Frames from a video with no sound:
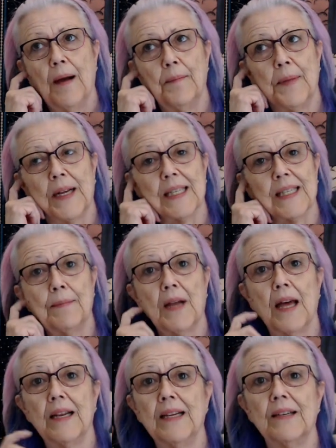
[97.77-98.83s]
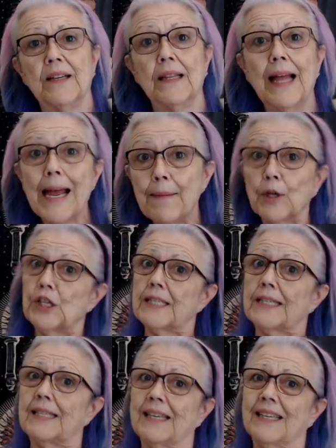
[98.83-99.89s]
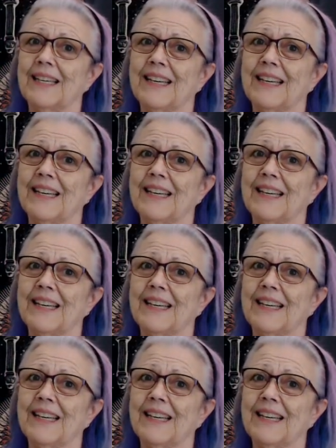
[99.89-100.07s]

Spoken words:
because I'm not into labels,